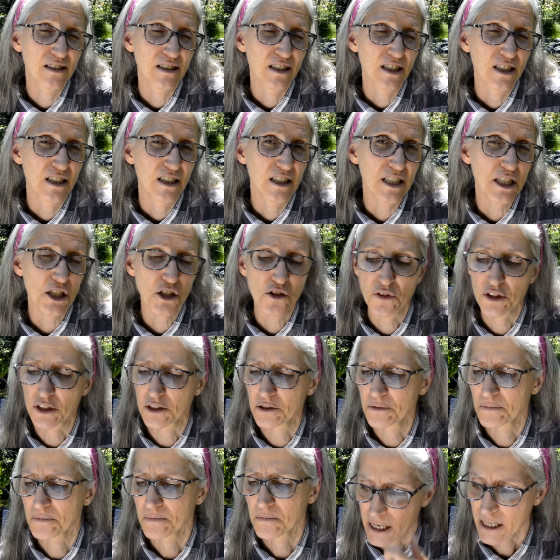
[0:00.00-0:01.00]
leach field.
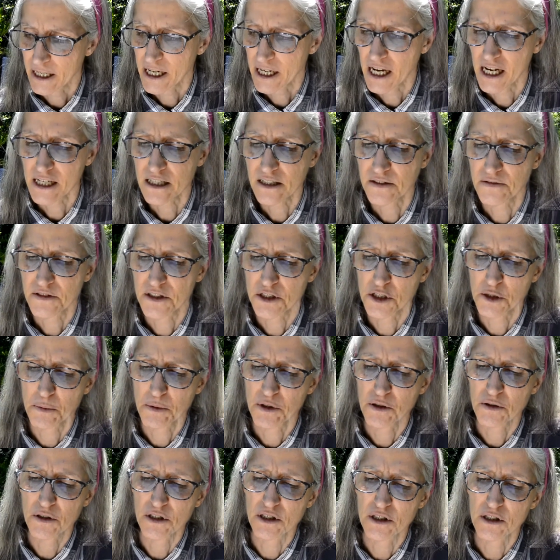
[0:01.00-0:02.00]
In case of
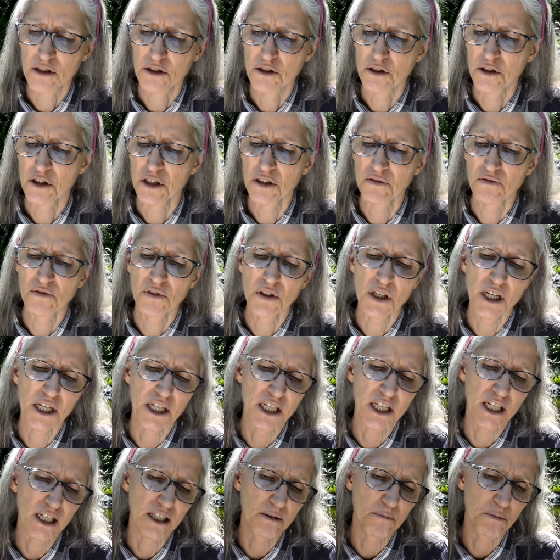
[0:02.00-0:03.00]
disputes concerning
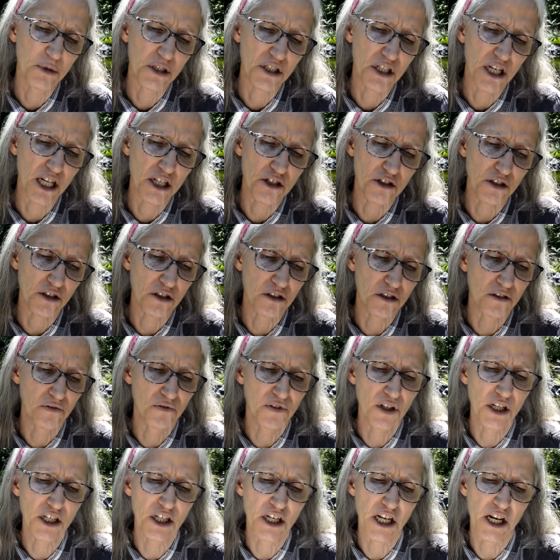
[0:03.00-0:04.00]
flooding potential, the
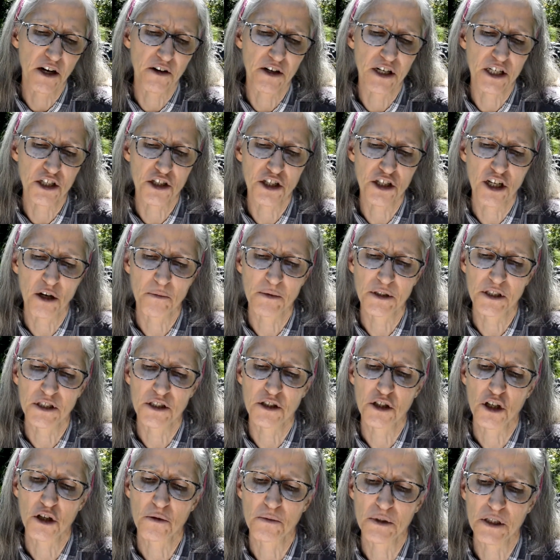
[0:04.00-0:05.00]
flooded area shall be
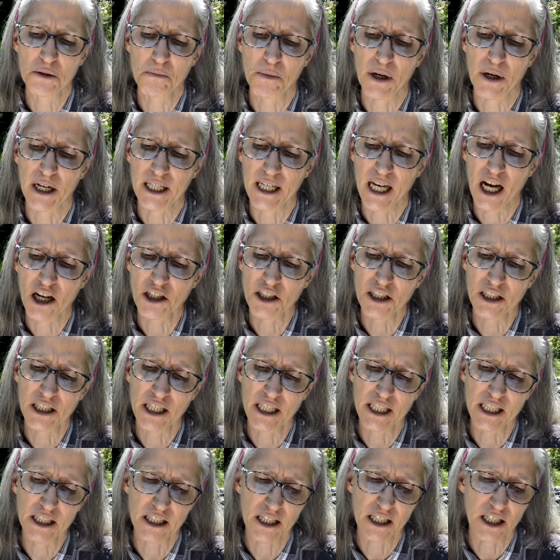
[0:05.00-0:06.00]
determined by
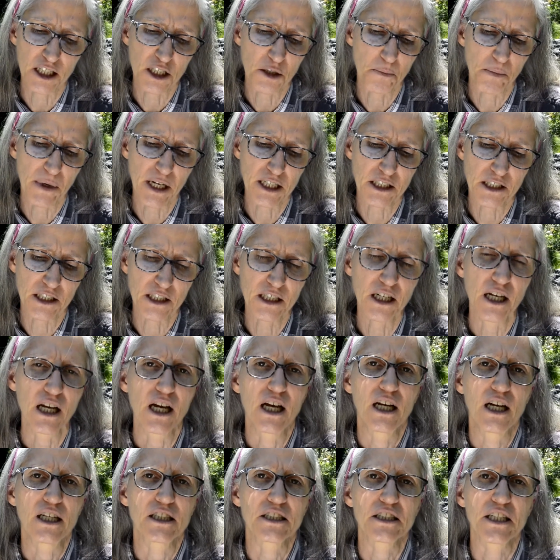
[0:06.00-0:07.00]
calculating the expected
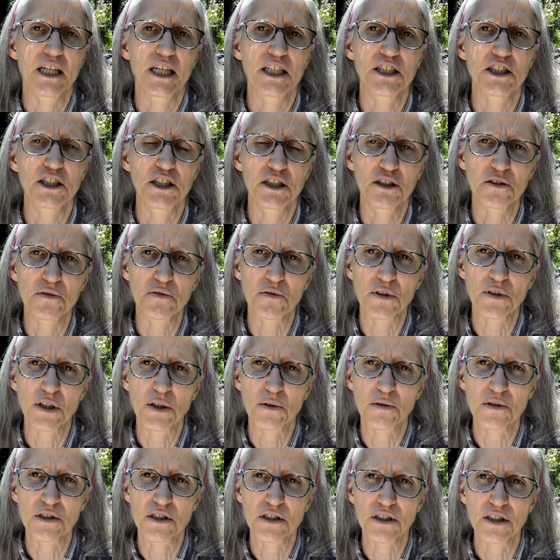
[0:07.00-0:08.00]
10-year
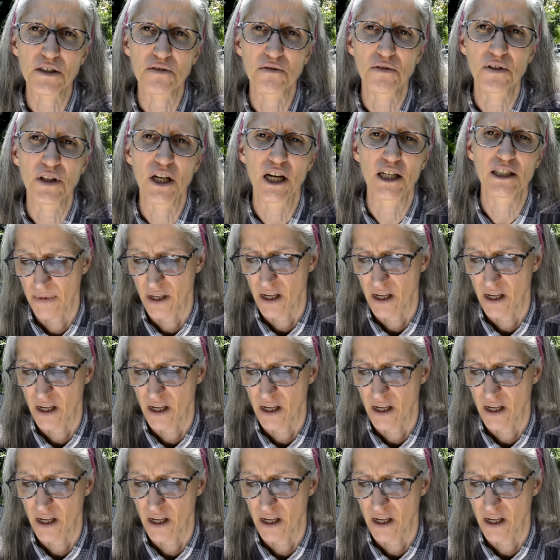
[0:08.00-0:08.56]
frequency flood.